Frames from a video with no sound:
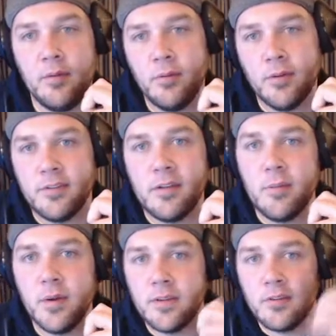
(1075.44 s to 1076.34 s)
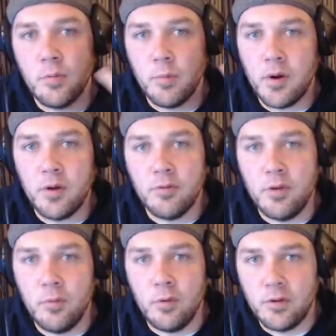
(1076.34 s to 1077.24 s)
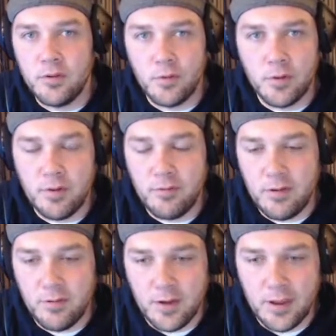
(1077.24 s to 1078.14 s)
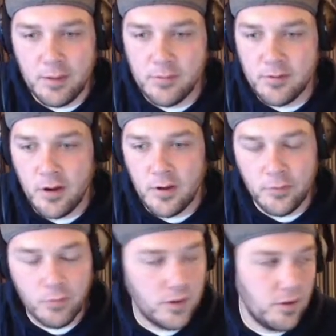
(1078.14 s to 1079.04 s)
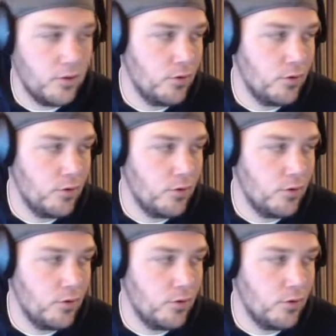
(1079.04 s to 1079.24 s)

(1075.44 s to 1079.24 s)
see, but Super Mario 3D World is one of my favorite games on the Wii U.